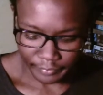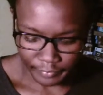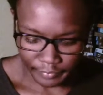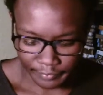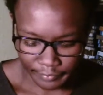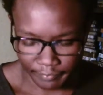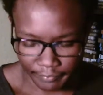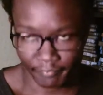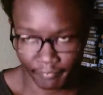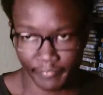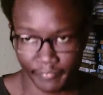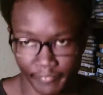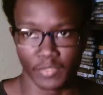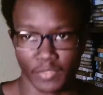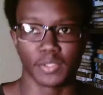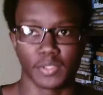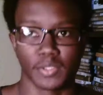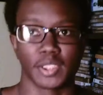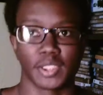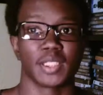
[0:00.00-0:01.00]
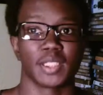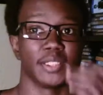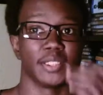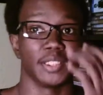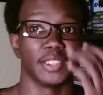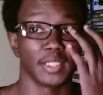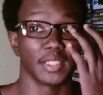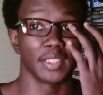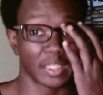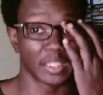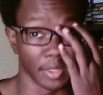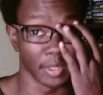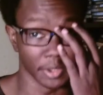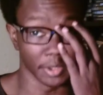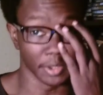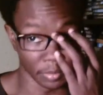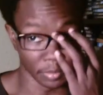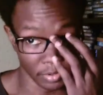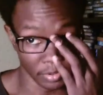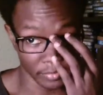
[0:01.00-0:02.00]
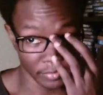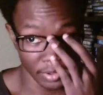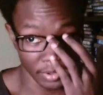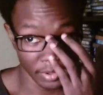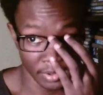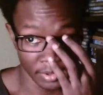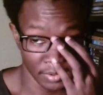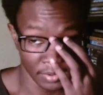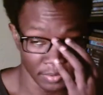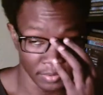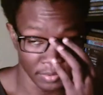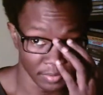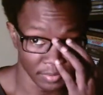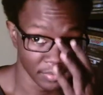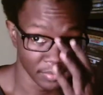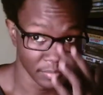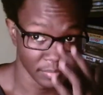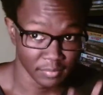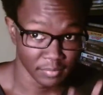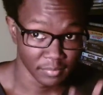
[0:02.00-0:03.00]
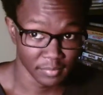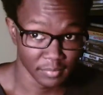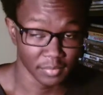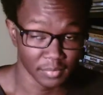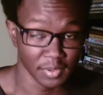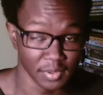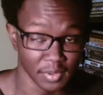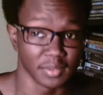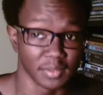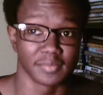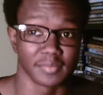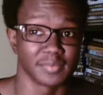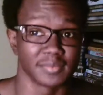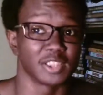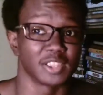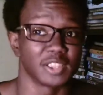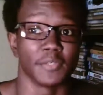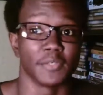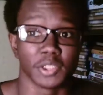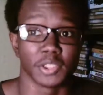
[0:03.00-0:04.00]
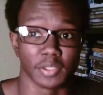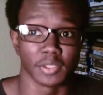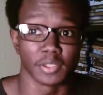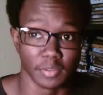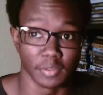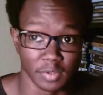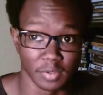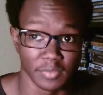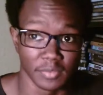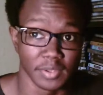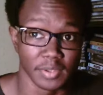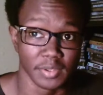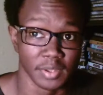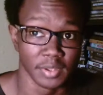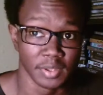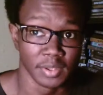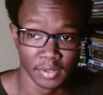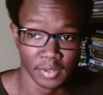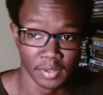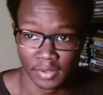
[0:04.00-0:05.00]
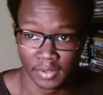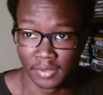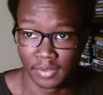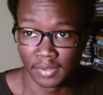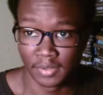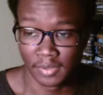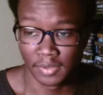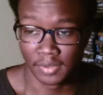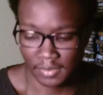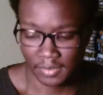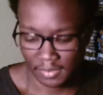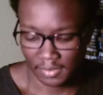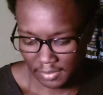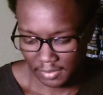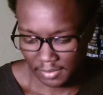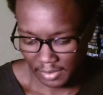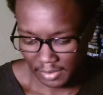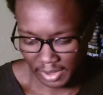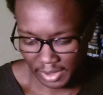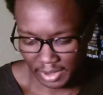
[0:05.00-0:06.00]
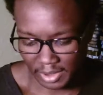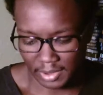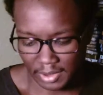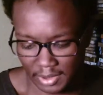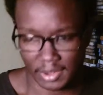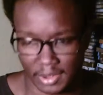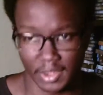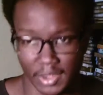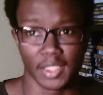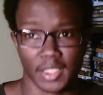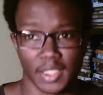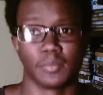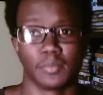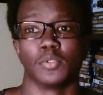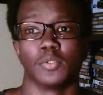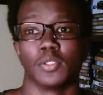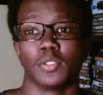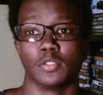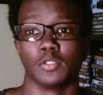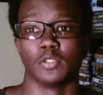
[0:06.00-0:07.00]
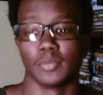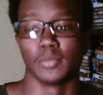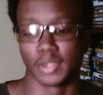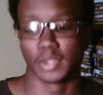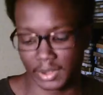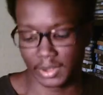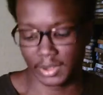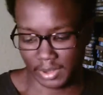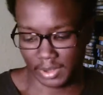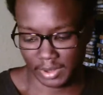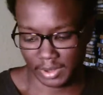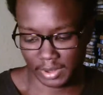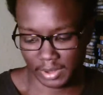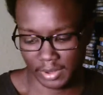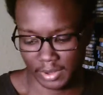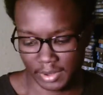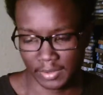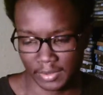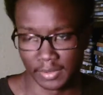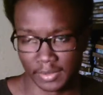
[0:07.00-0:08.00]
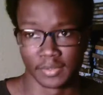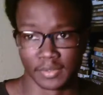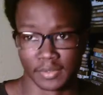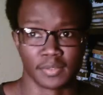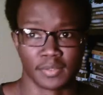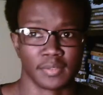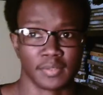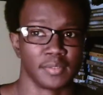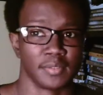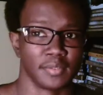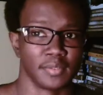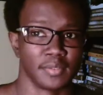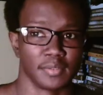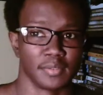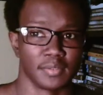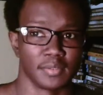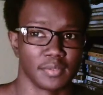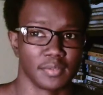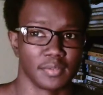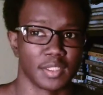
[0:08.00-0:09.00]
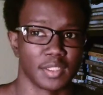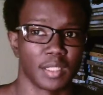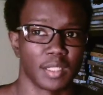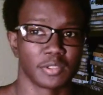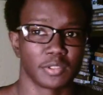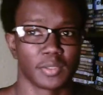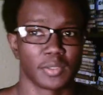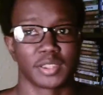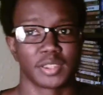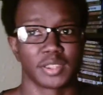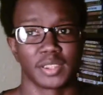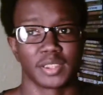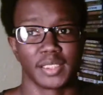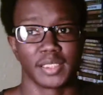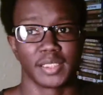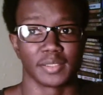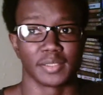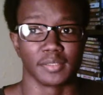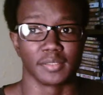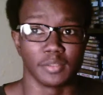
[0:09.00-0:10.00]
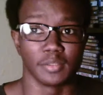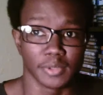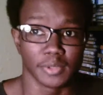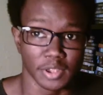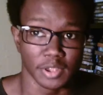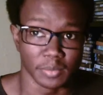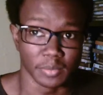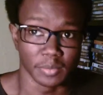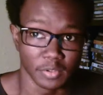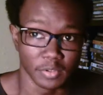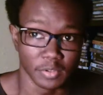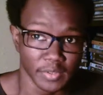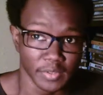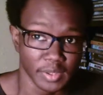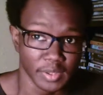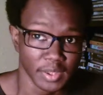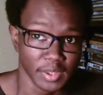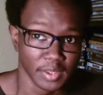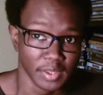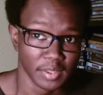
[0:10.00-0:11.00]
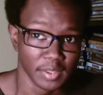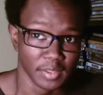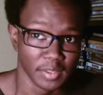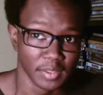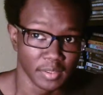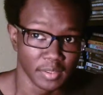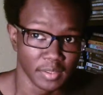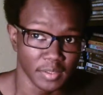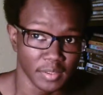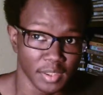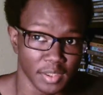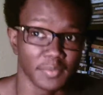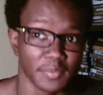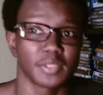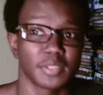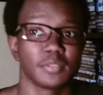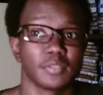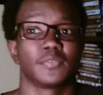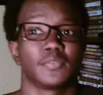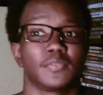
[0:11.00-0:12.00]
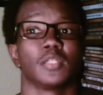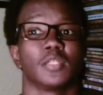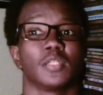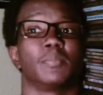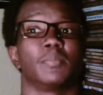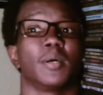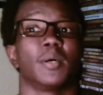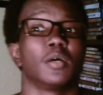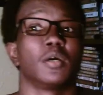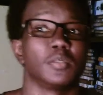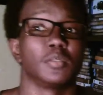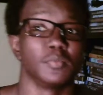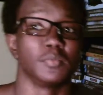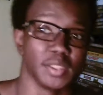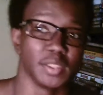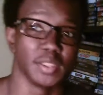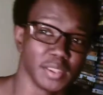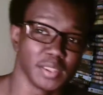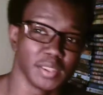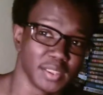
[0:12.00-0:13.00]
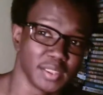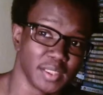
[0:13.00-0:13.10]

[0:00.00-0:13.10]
one thing I did like about this movie, well, this version of the movie, is there's a lot more Loomis in this. I always want to say it's Loomis's movie. Yeah, we still follow Paul Rudd and